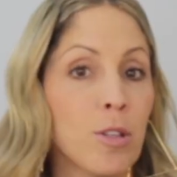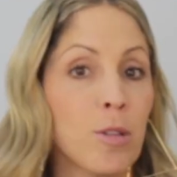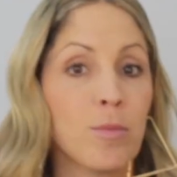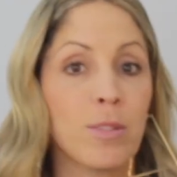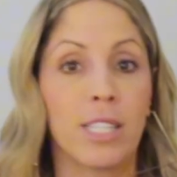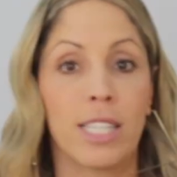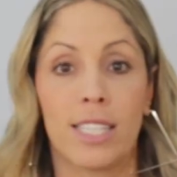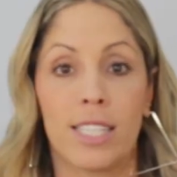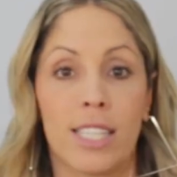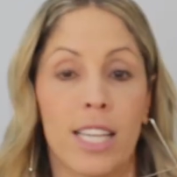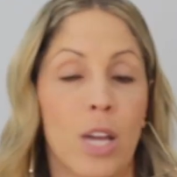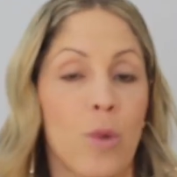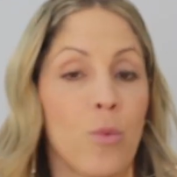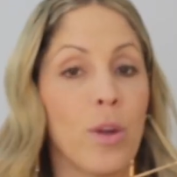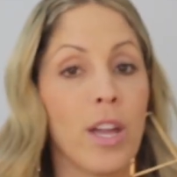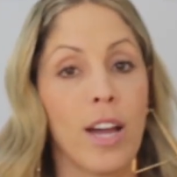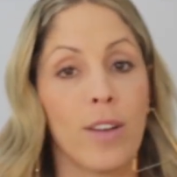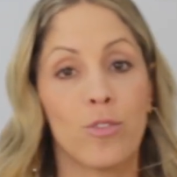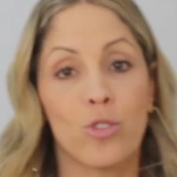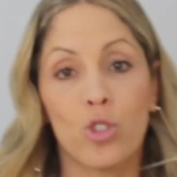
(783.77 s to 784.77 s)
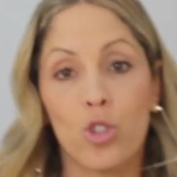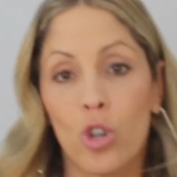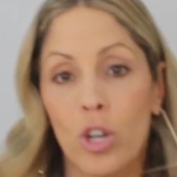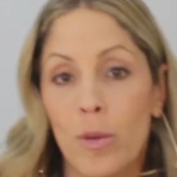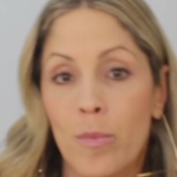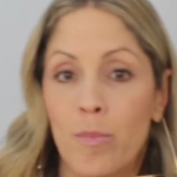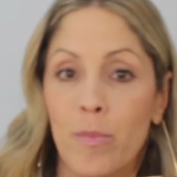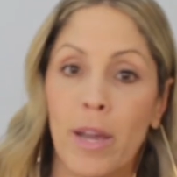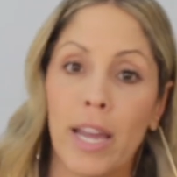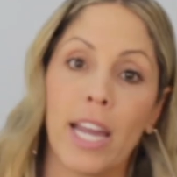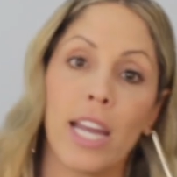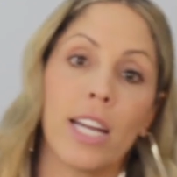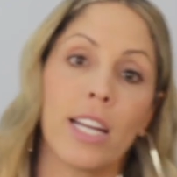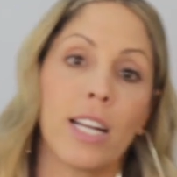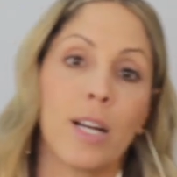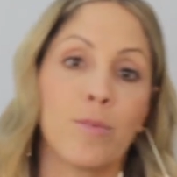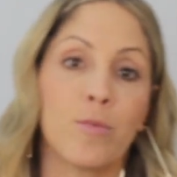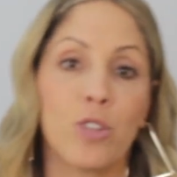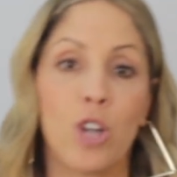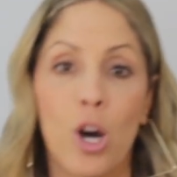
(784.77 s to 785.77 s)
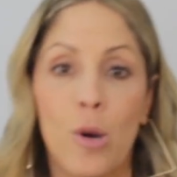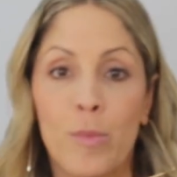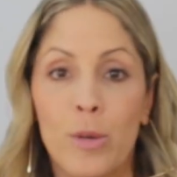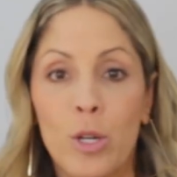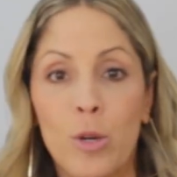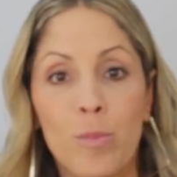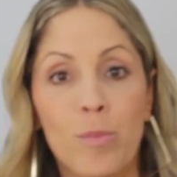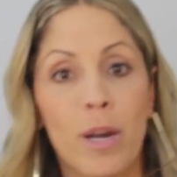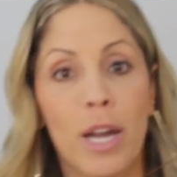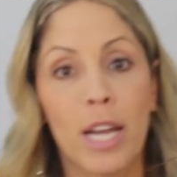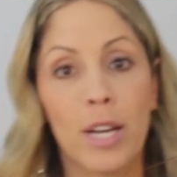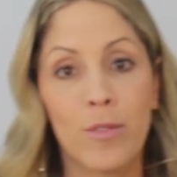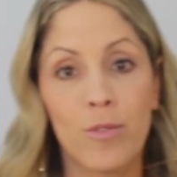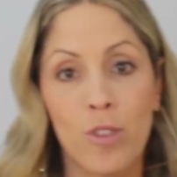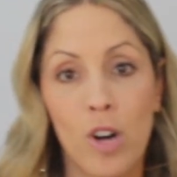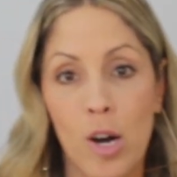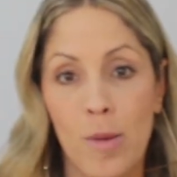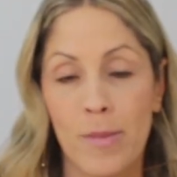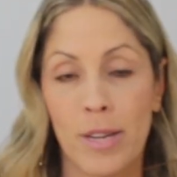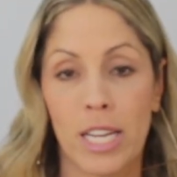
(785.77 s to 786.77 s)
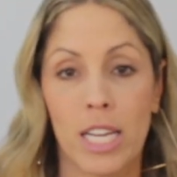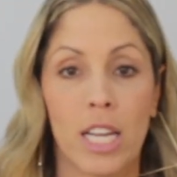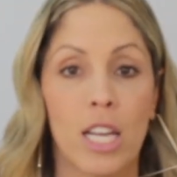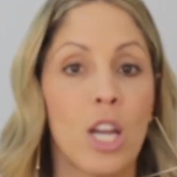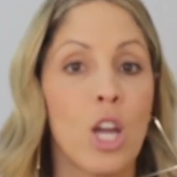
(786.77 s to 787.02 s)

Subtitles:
let's say we have joint pain, abdominal pain, vomiting,